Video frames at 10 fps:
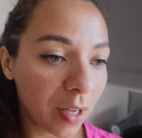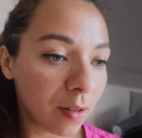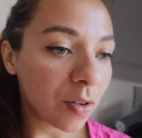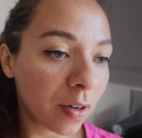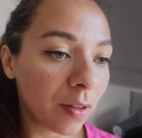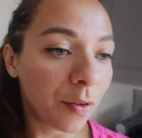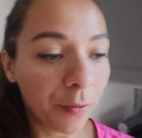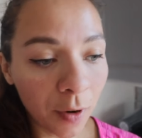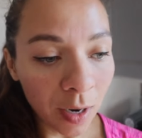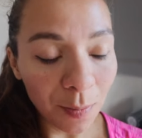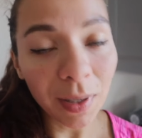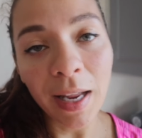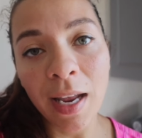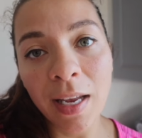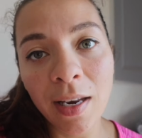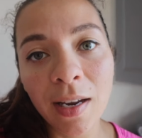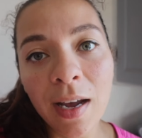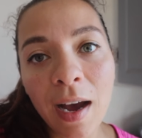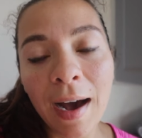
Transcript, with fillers: Kids are in the front playing.